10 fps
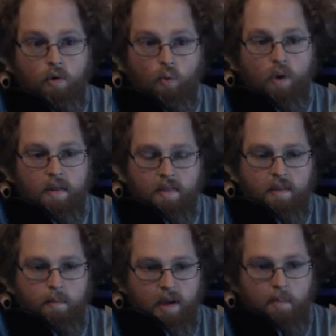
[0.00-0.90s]
with
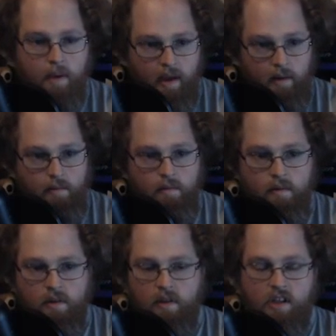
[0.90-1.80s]
the big pit.
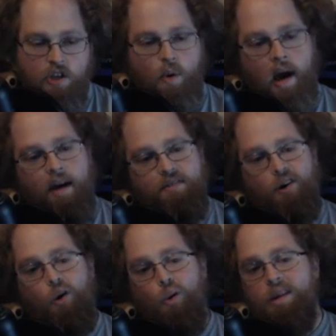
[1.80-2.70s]
Like, you have to
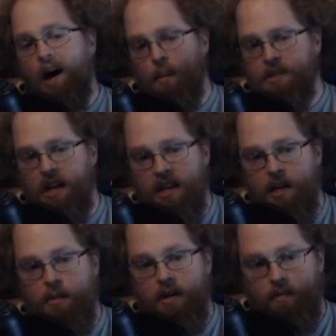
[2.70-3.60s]
hold up a tiny
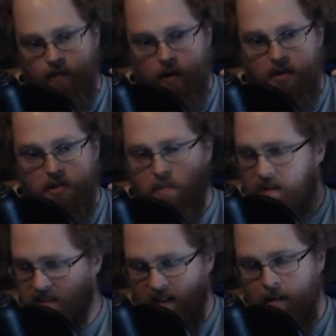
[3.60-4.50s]
bit first, but
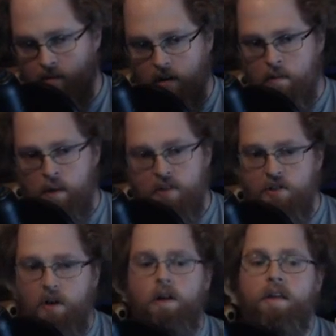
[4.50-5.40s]
it's not very much at
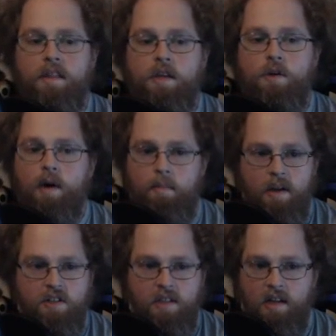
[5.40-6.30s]
all. I think you had
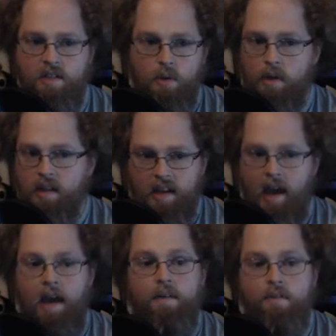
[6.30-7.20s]
mentioned that it's only like a
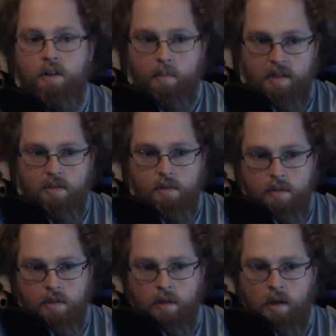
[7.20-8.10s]
handful of
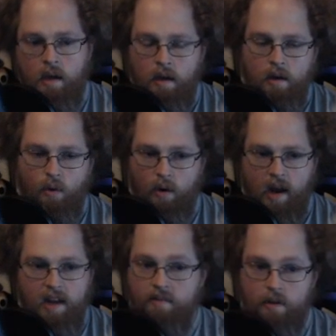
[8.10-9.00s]
pixels or a
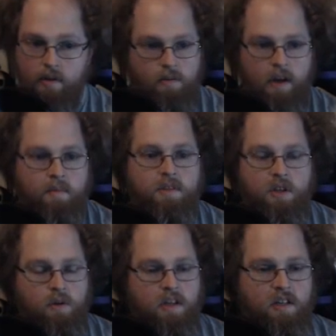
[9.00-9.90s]
handful of frames that
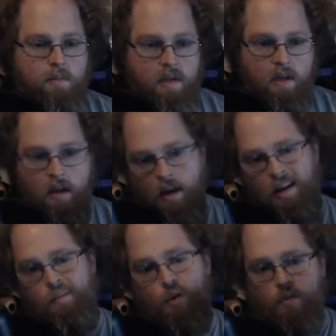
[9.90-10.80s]
you need to be
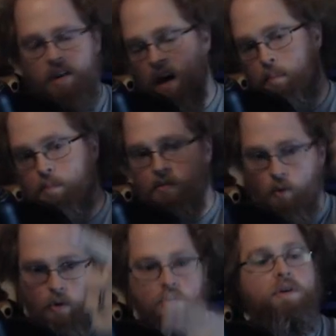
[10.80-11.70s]
moving up
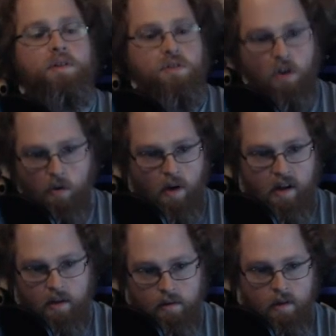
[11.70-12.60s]
before you can start running.